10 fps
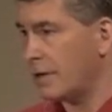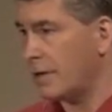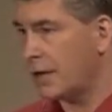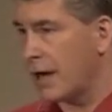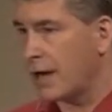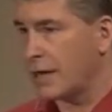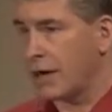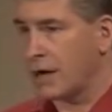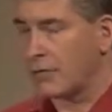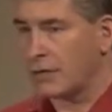God
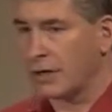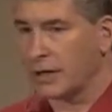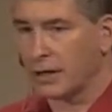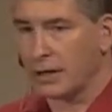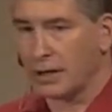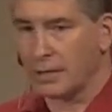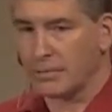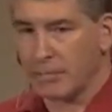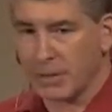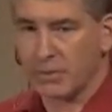honoring,
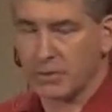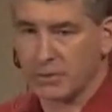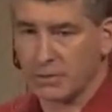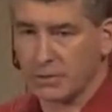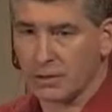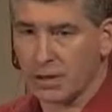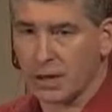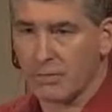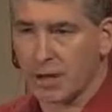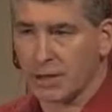biblical
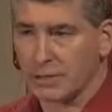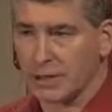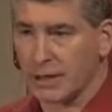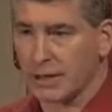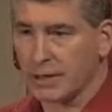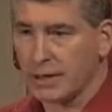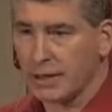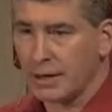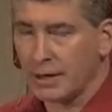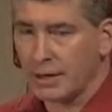apologetic
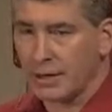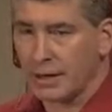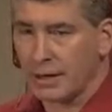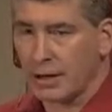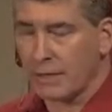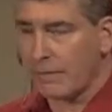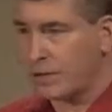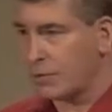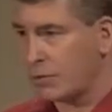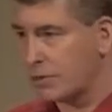that
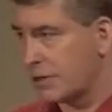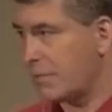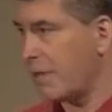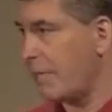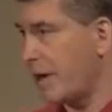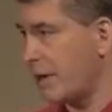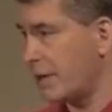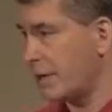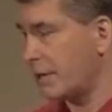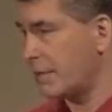hopefully will simplify
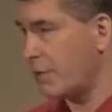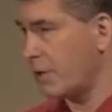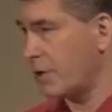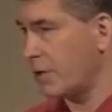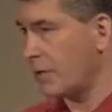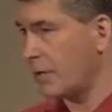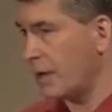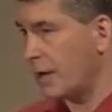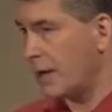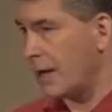things for you
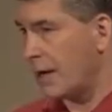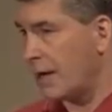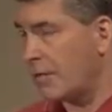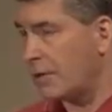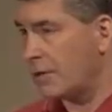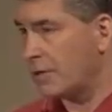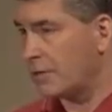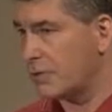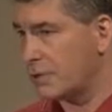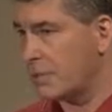and help you to
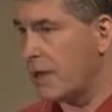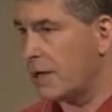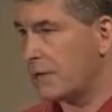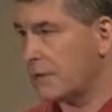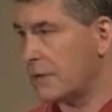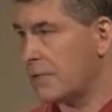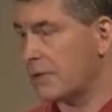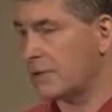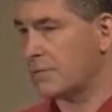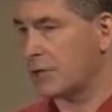respond to some of
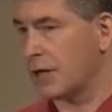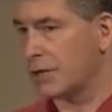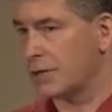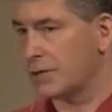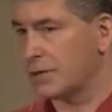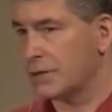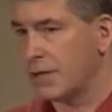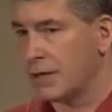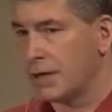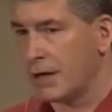these objections
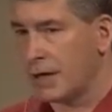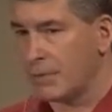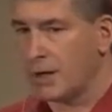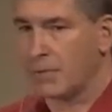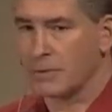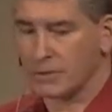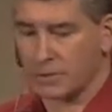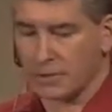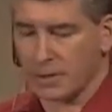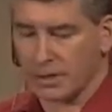and be able
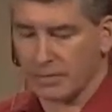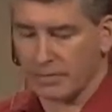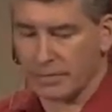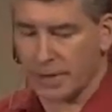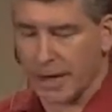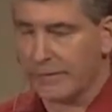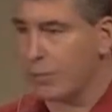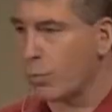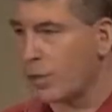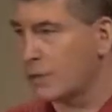to uh, have a
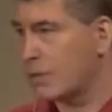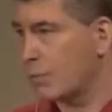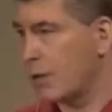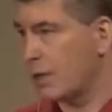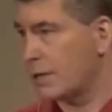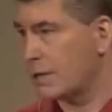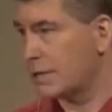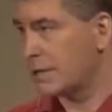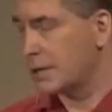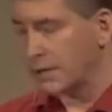winsome
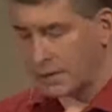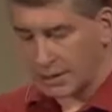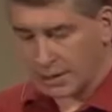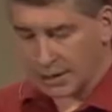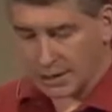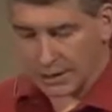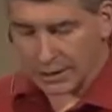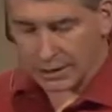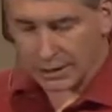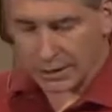witness in uh,
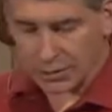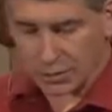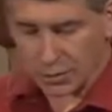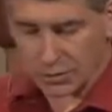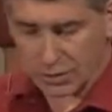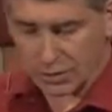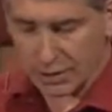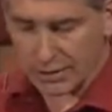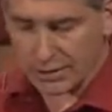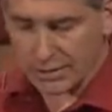leading souls to
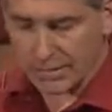Christ.